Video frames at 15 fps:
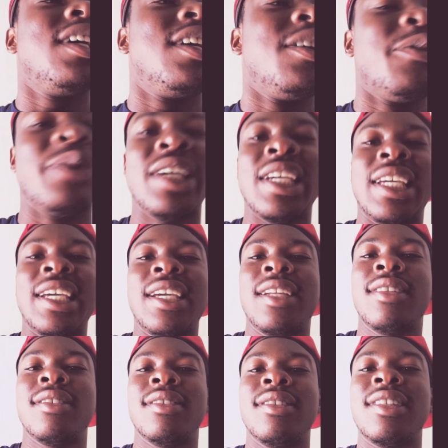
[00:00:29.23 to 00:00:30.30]
we get
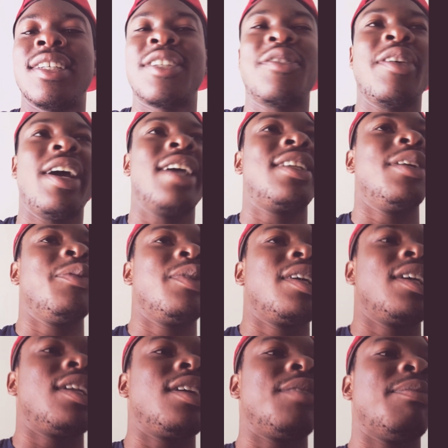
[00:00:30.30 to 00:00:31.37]
distracted. We get
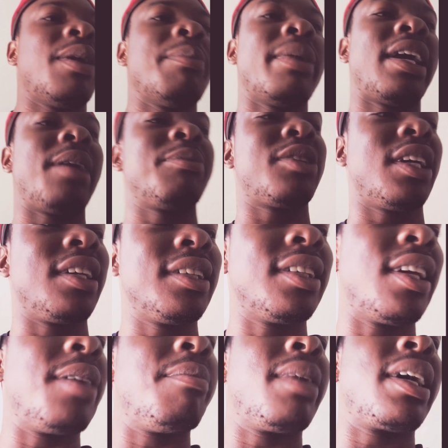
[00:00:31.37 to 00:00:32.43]
on my bed. I'm trying to sit on my